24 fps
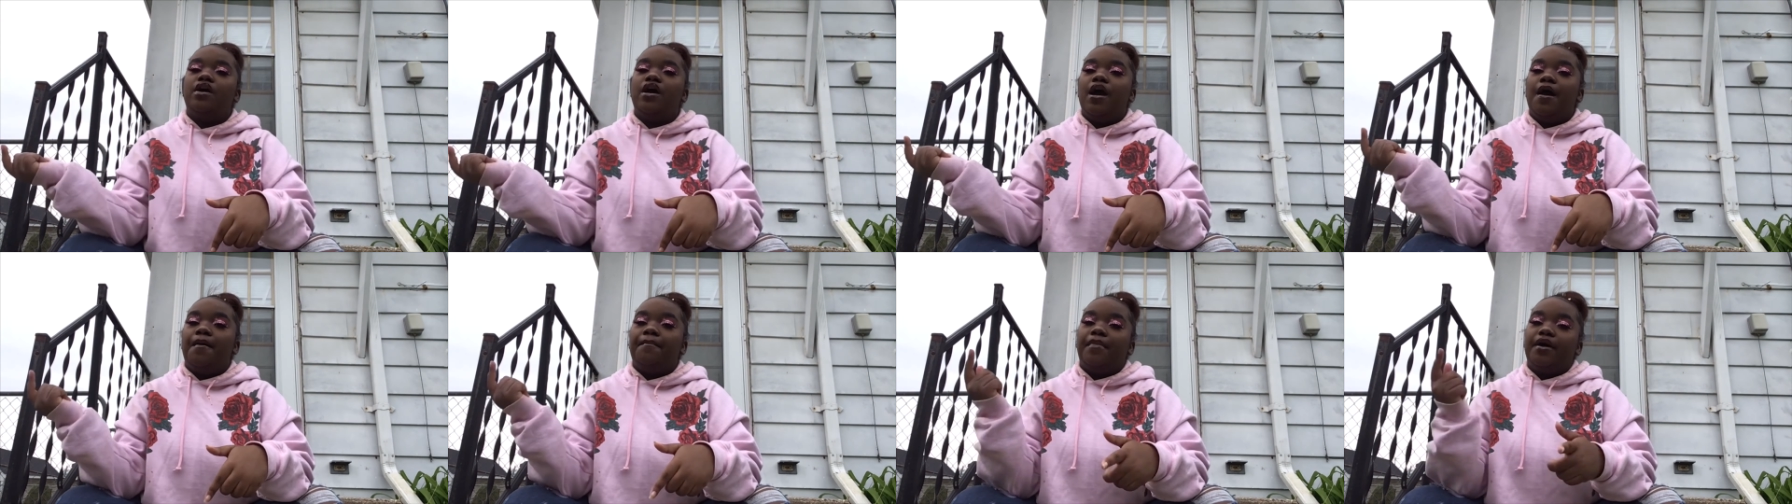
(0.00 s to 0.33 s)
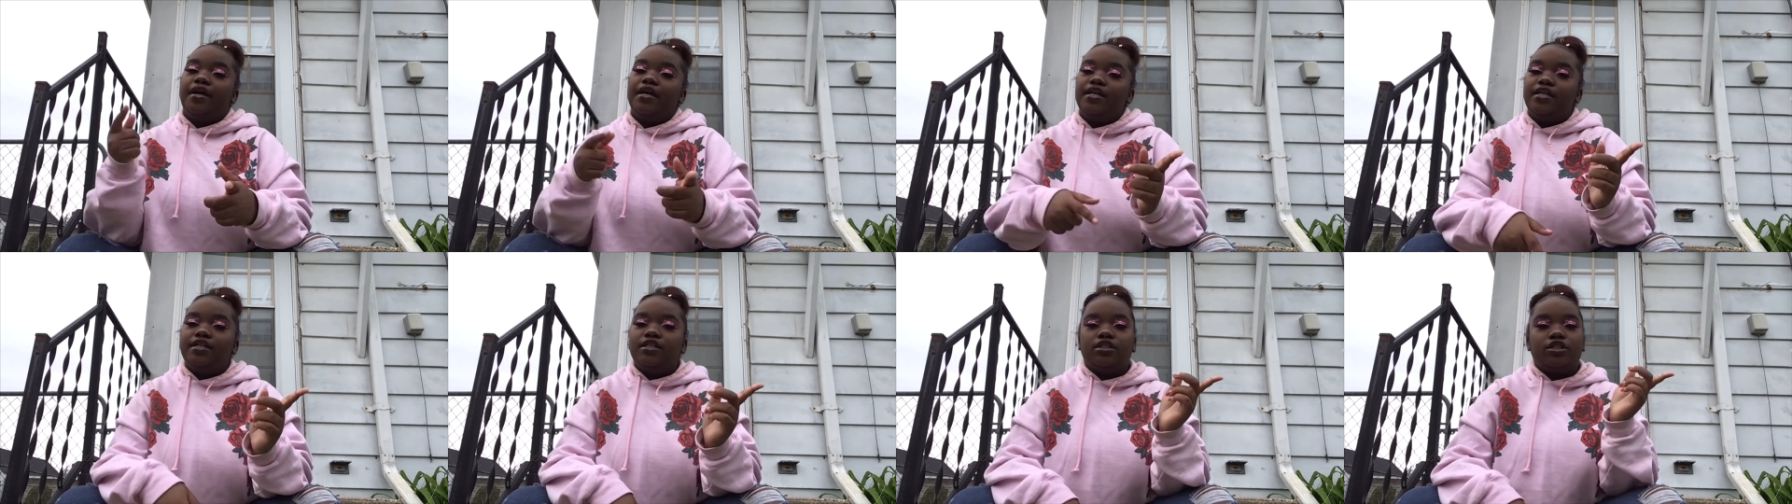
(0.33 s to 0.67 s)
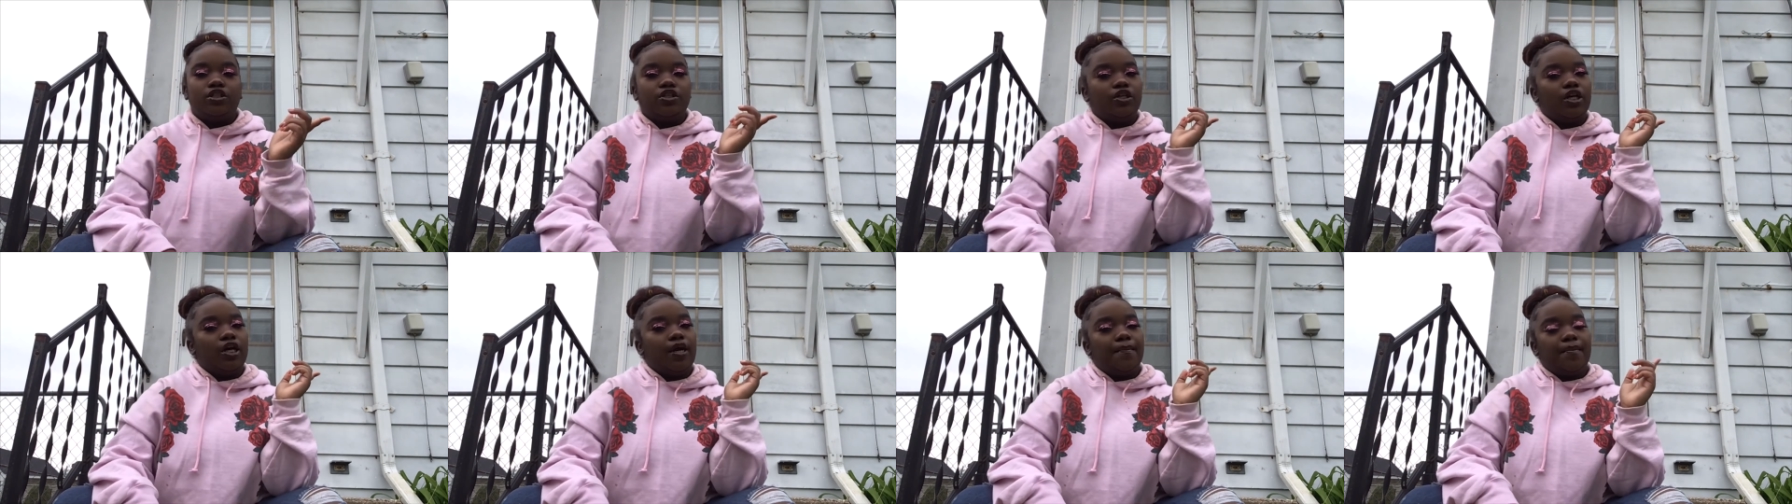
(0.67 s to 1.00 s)
email,
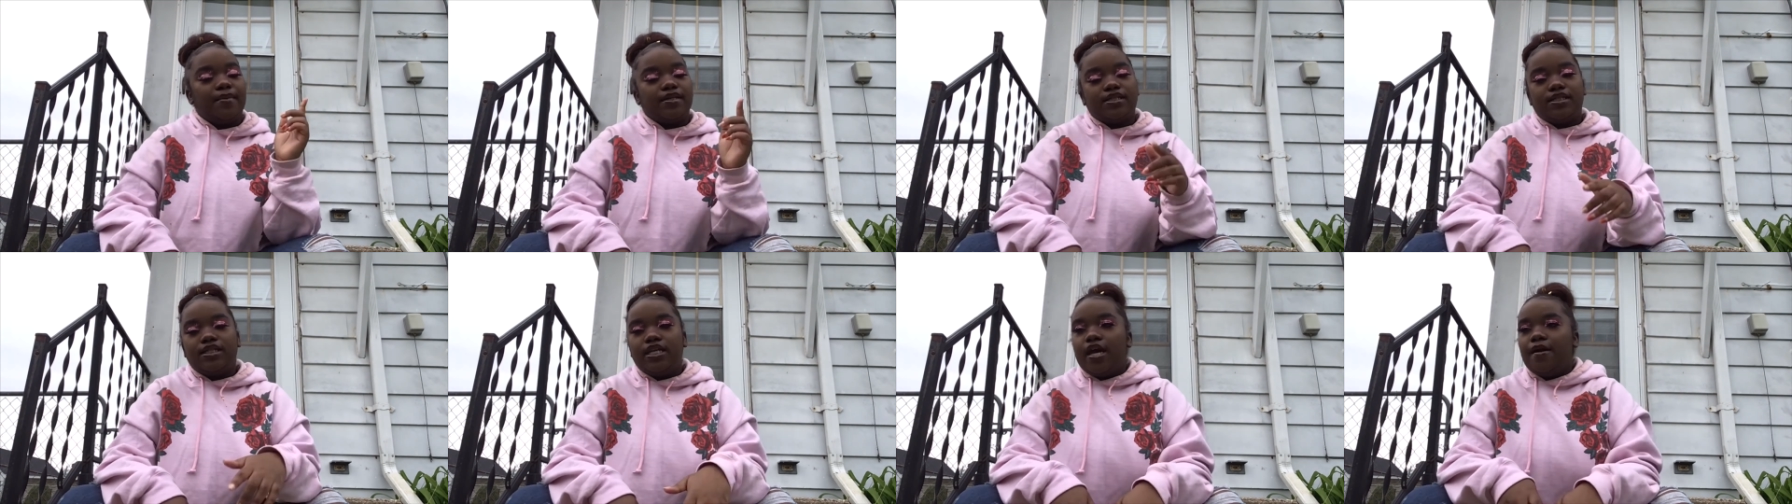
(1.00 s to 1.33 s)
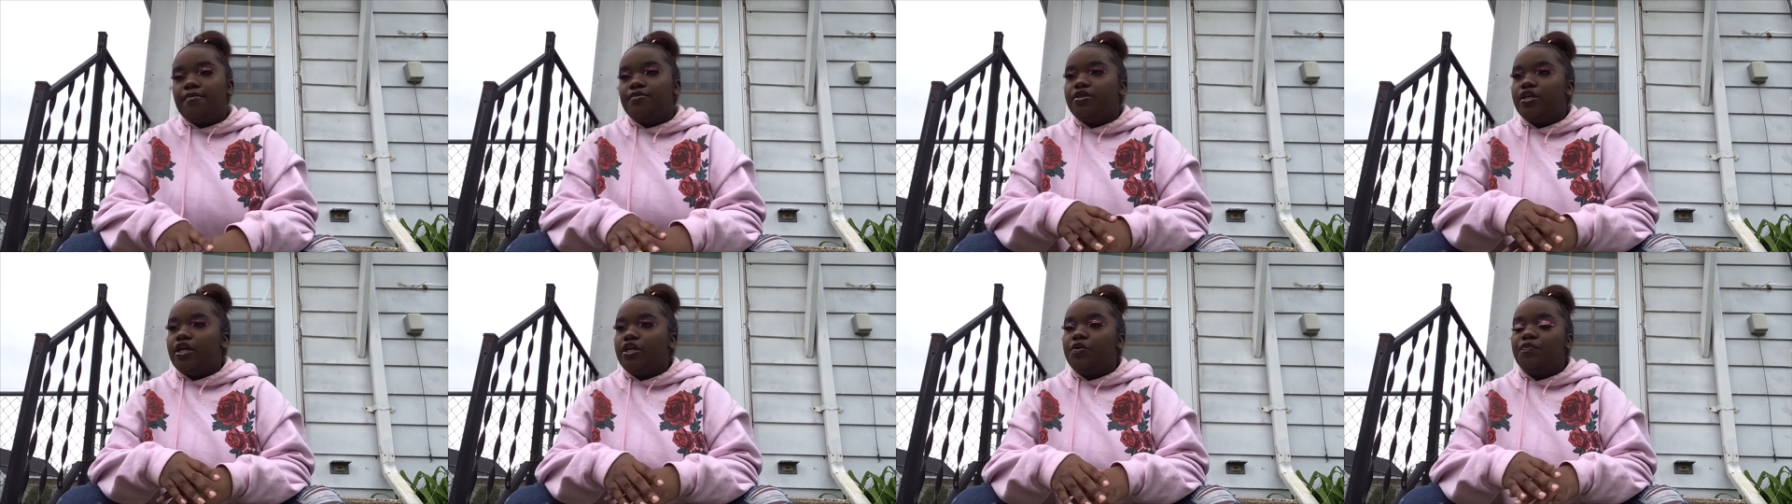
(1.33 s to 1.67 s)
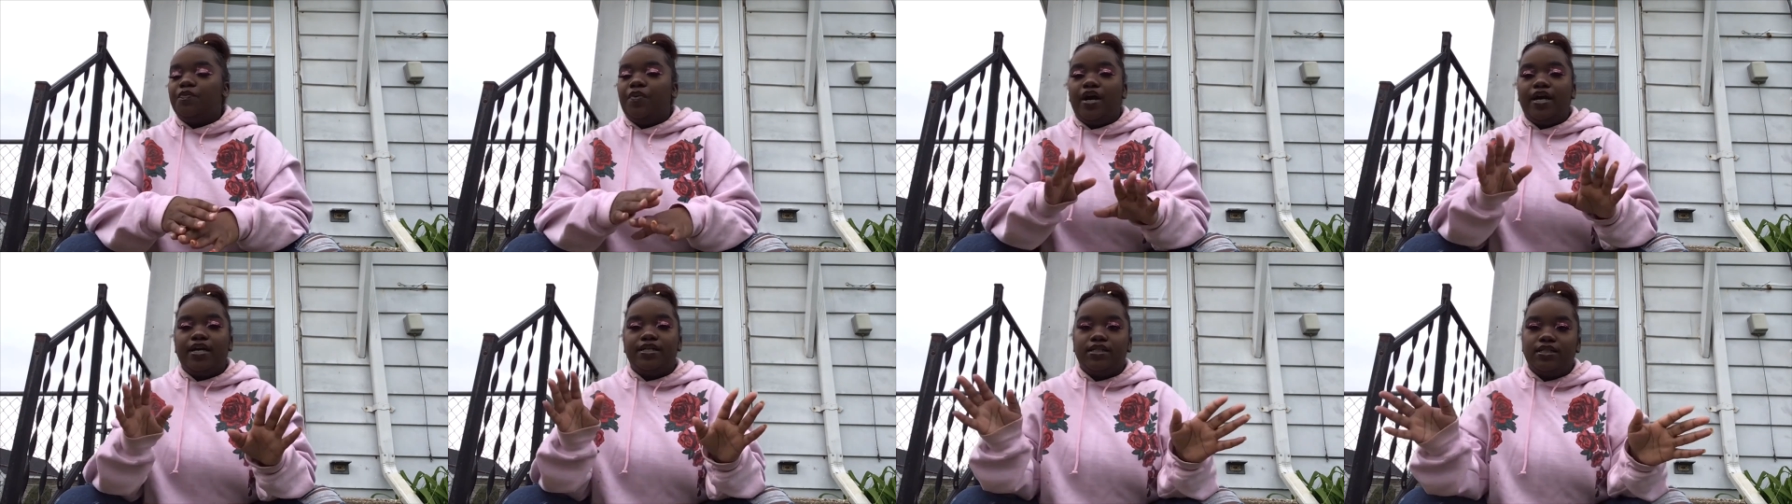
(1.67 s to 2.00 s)
my Instagram, my
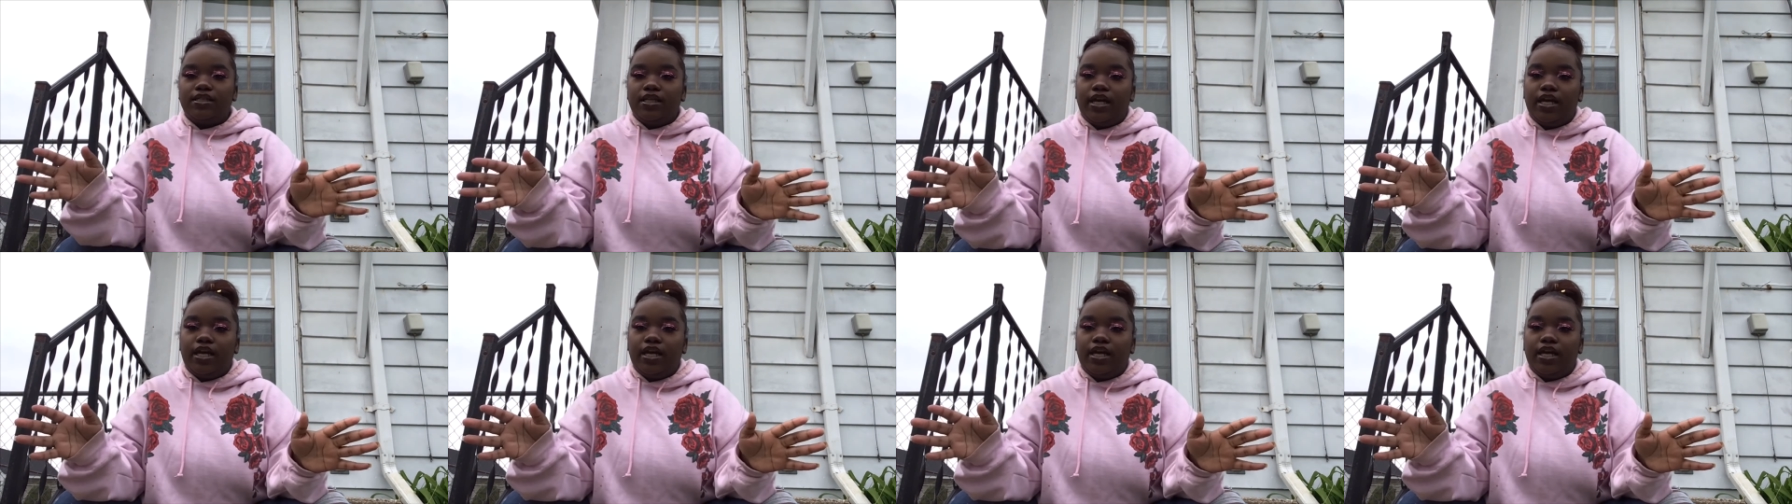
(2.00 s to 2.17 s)
Snapchat.